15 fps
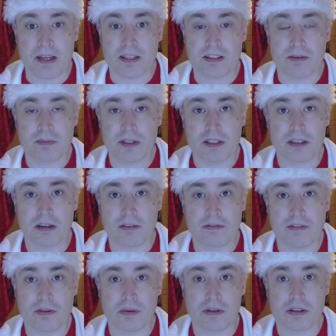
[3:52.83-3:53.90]
It's something to look
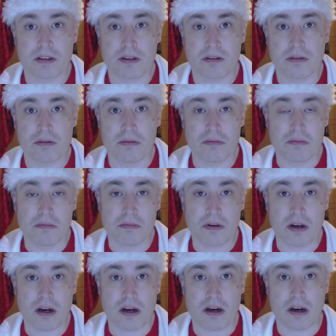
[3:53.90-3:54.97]
forward to.
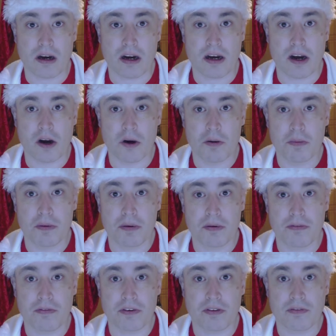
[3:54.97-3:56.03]
I hope
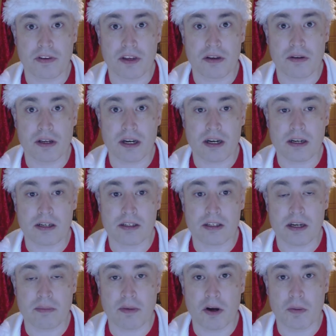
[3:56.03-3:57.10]
for you guys.
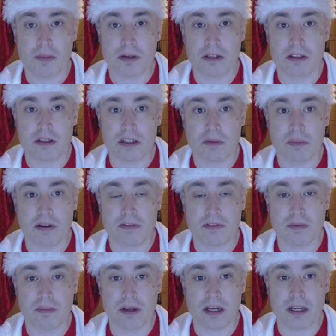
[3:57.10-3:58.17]
I'm hoping it's going to be
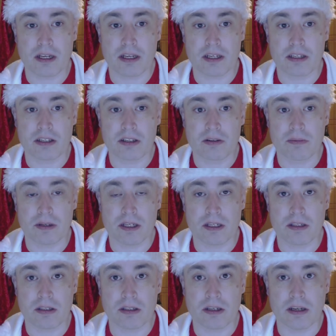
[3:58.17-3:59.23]
for me. Like, you know what I
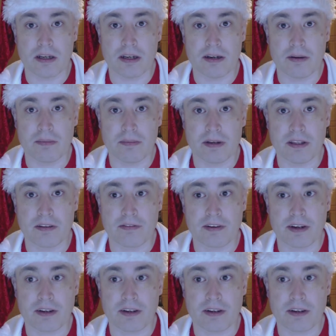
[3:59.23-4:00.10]
mean? And the